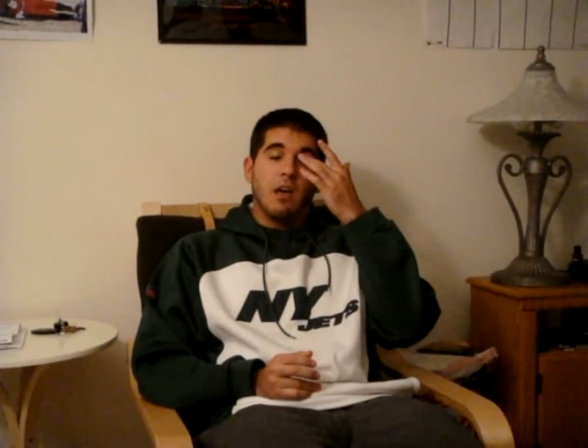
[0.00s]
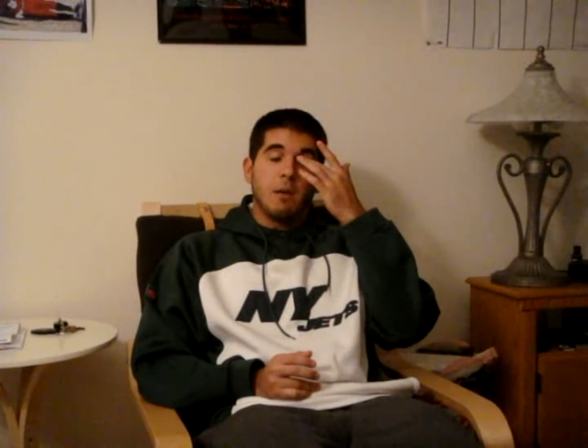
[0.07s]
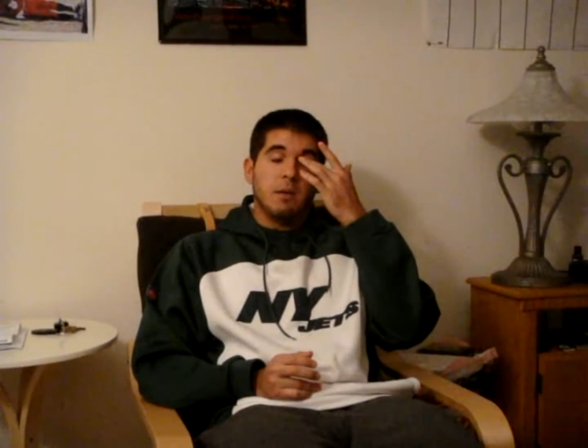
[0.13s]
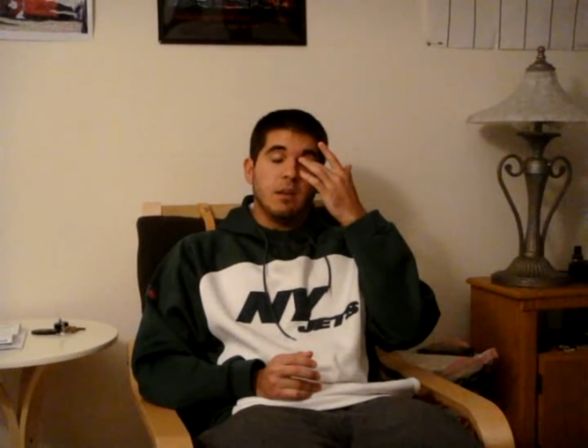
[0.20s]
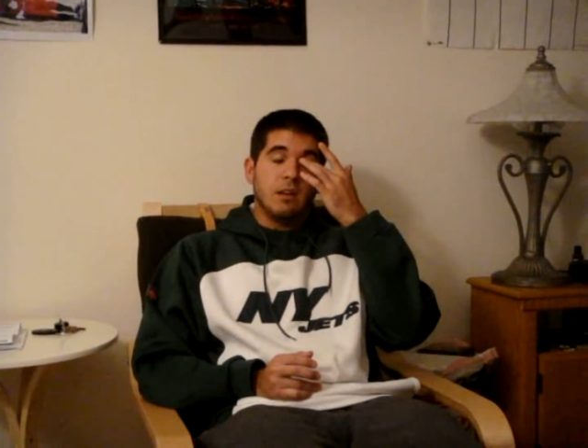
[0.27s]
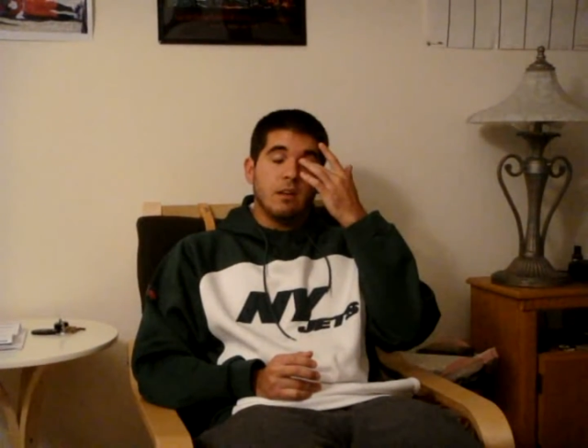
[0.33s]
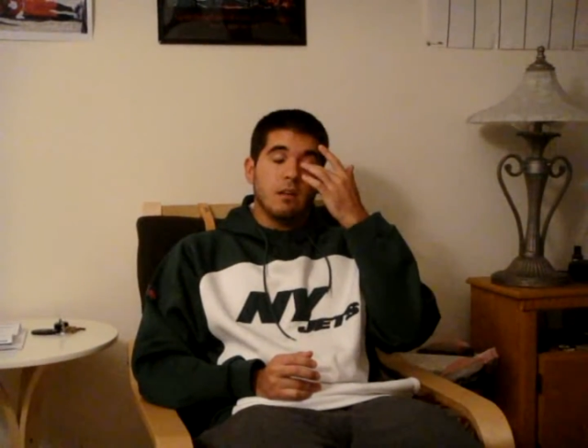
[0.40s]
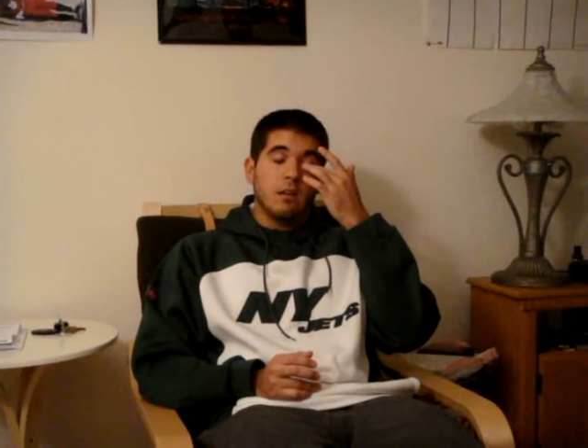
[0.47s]

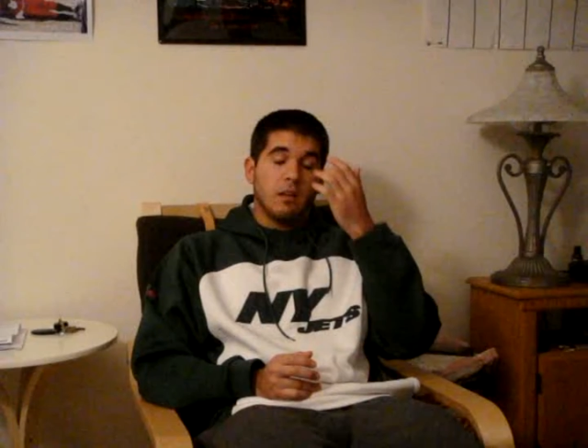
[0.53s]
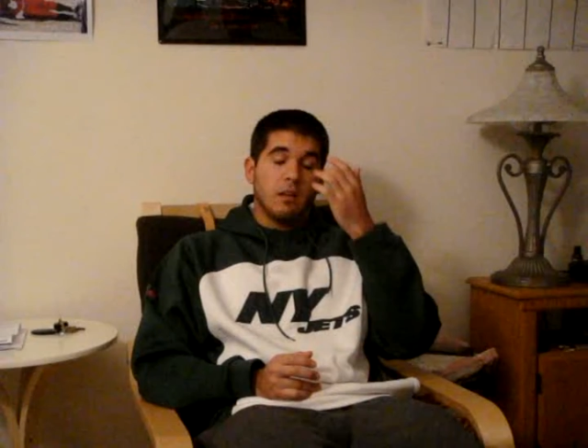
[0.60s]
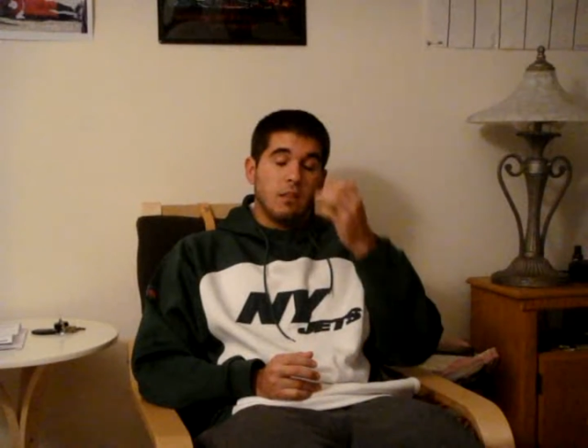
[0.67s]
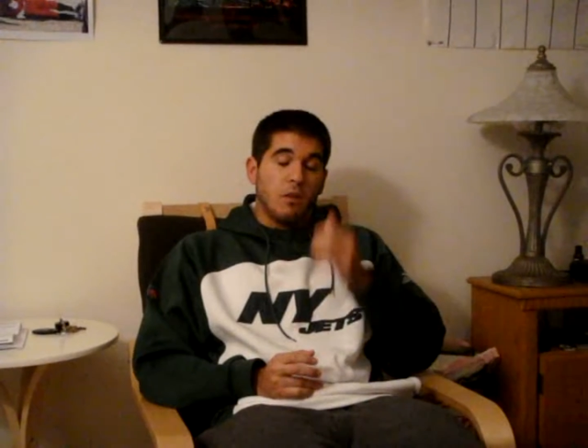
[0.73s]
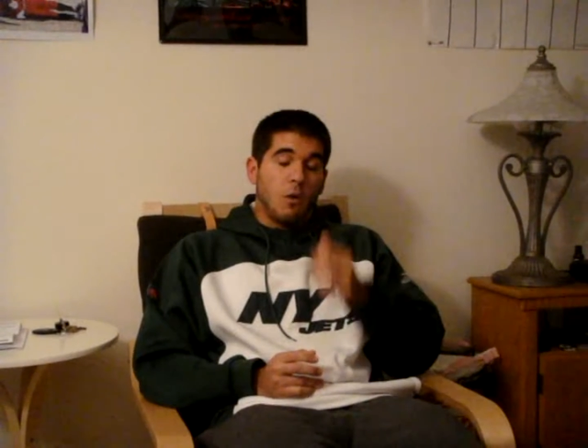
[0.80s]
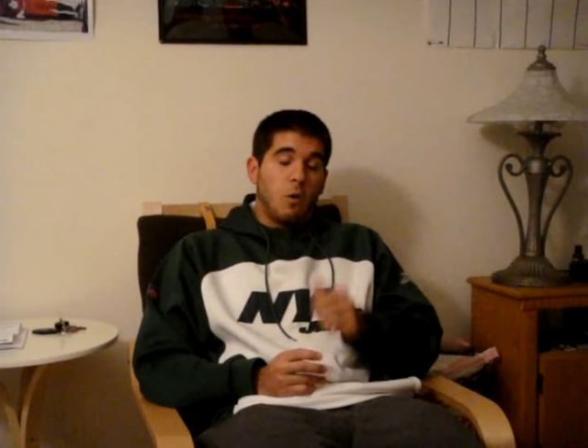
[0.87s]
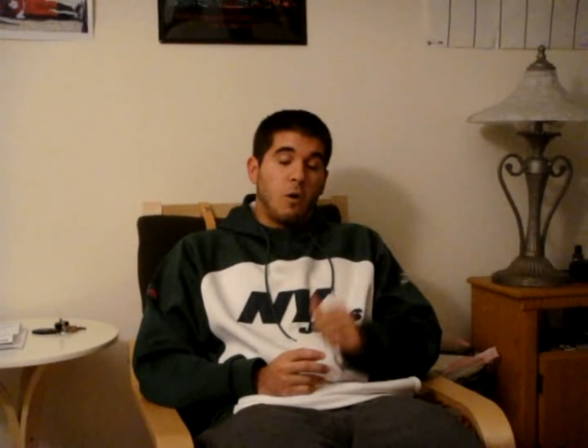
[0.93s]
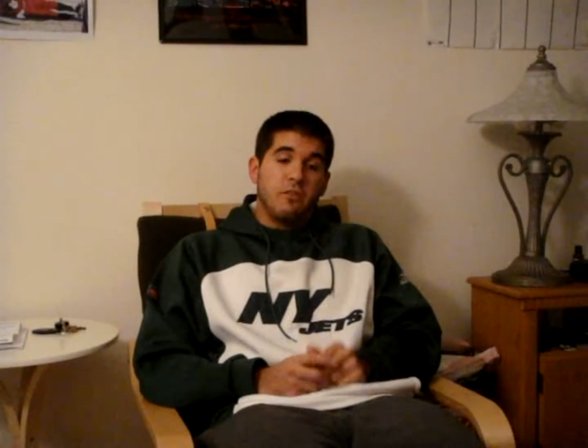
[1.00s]
The
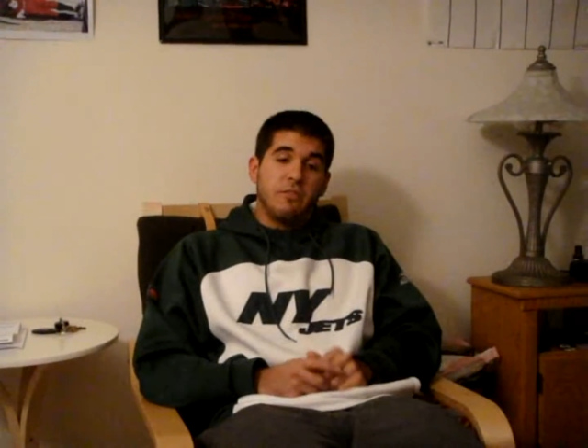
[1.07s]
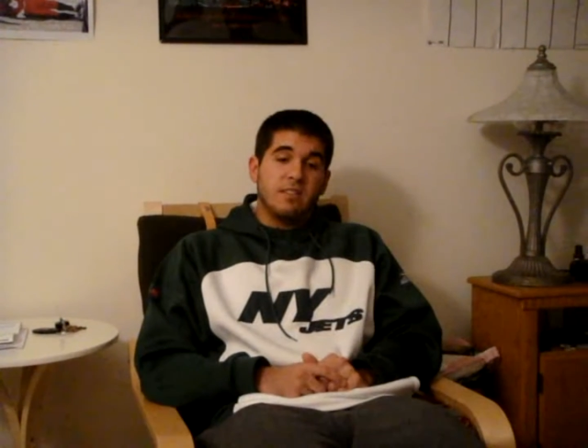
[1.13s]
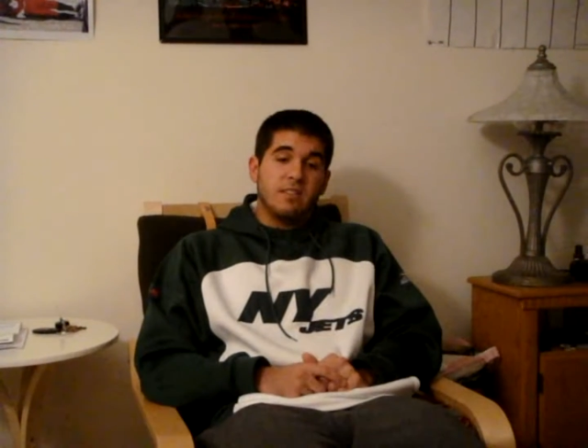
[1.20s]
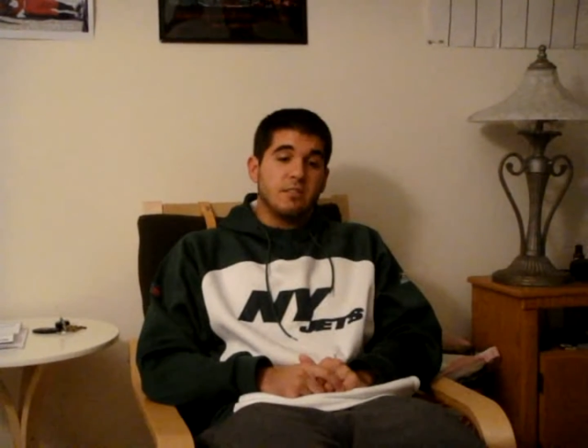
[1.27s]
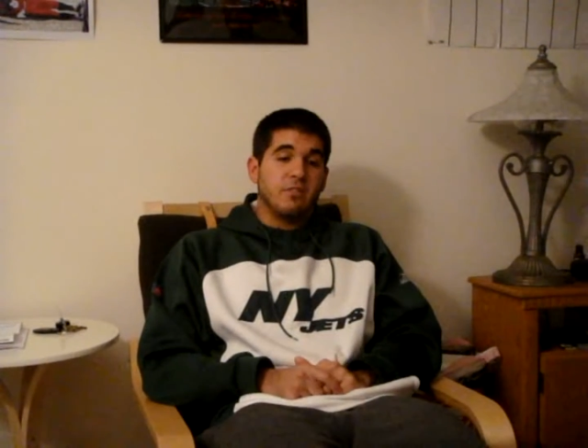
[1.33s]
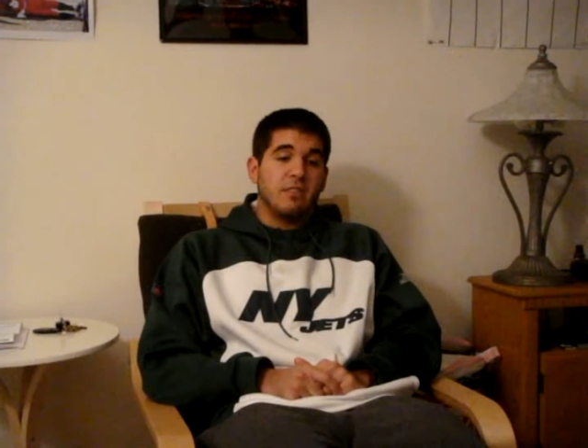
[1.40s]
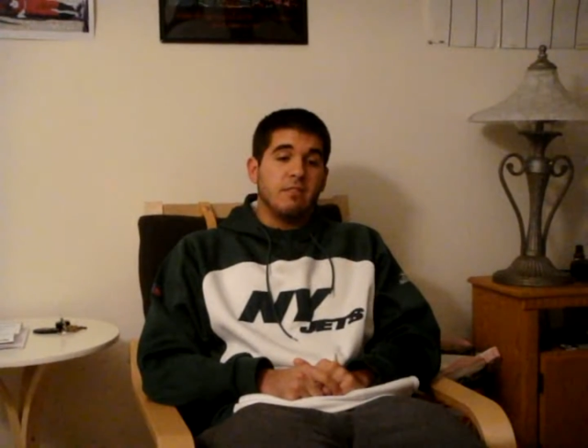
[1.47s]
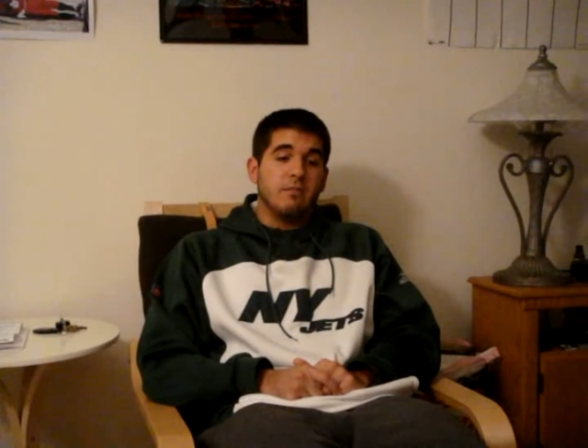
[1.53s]

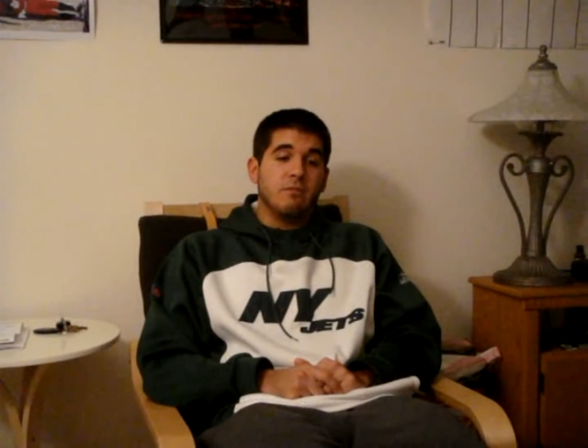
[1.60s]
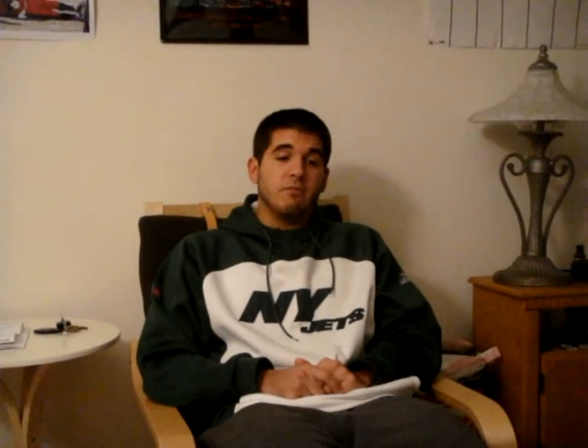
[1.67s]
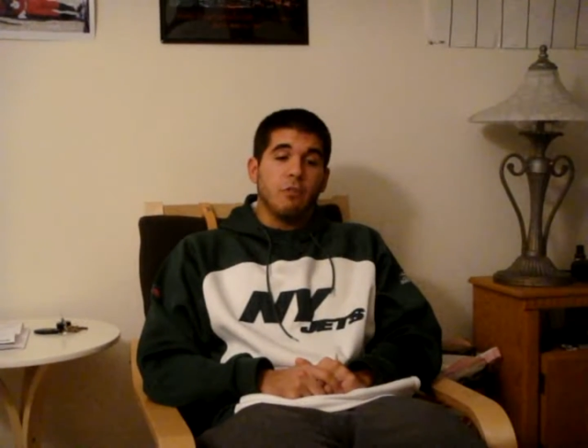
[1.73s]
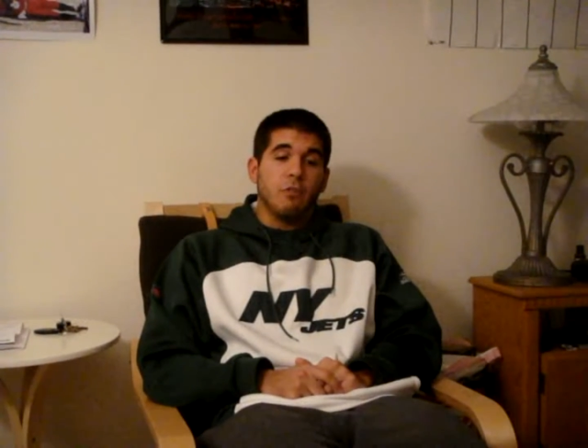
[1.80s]
offensive